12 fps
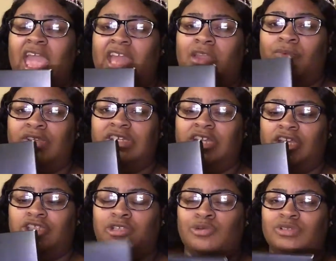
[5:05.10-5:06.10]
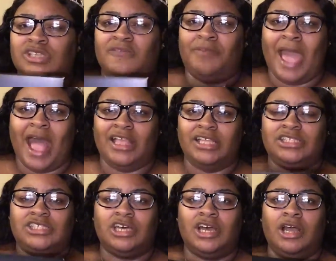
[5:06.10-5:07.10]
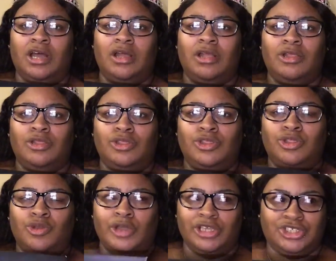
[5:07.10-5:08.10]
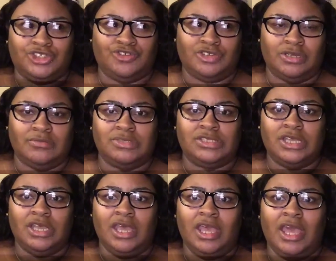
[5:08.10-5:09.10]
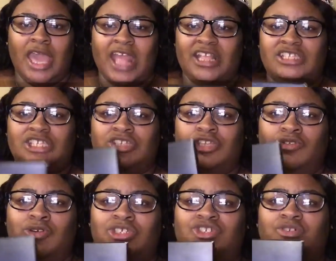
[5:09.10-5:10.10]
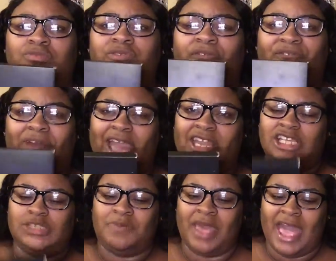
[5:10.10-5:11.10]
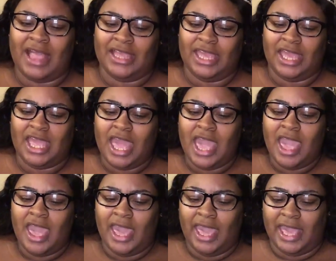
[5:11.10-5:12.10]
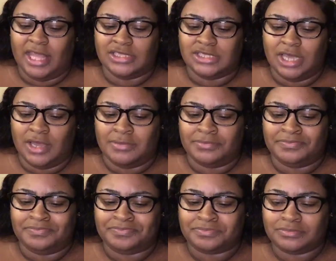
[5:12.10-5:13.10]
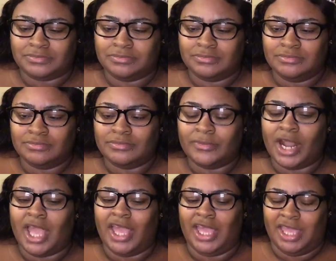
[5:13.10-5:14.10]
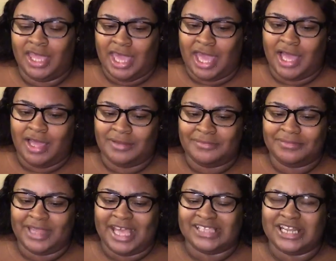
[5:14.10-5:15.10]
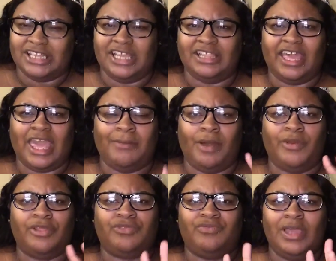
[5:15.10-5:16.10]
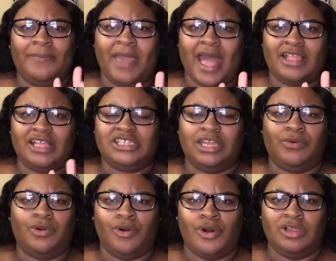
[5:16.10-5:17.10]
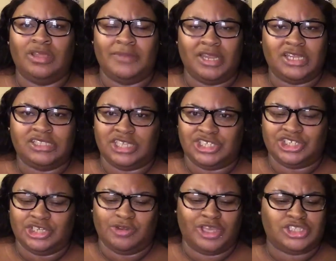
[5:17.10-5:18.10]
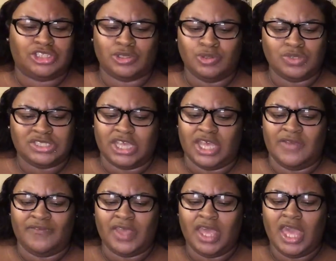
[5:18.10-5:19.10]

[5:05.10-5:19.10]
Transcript: and it was an exclusive palette to Nordstrom's and this is Nordstrom's finest palette and um yeah like I said I think they came out with three palettes and they were all limited edition or exclusive